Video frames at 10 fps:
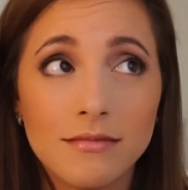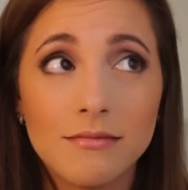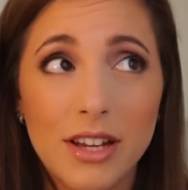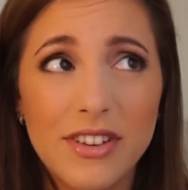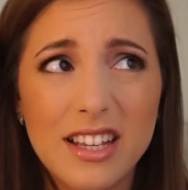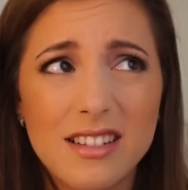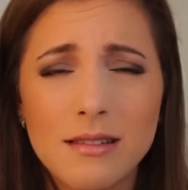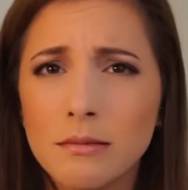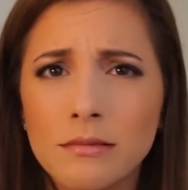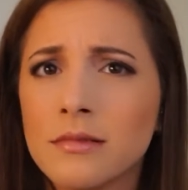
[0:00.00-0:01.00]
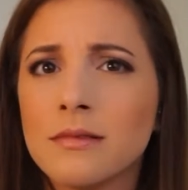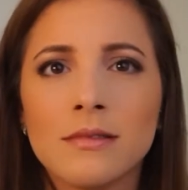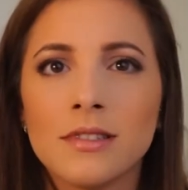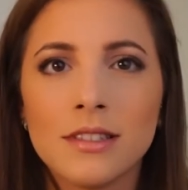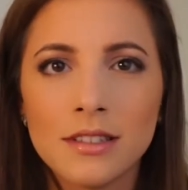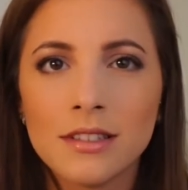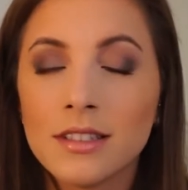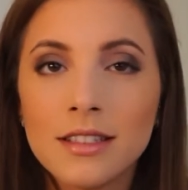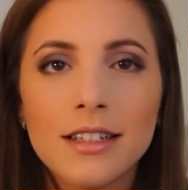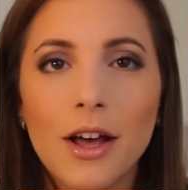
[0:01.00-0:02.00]
my face.
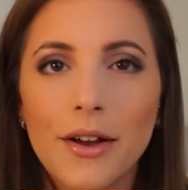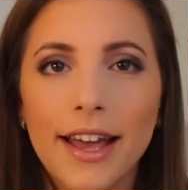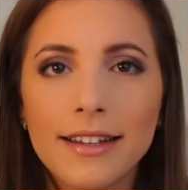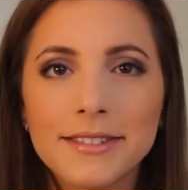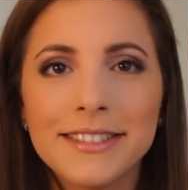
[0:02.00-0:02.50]
Okay.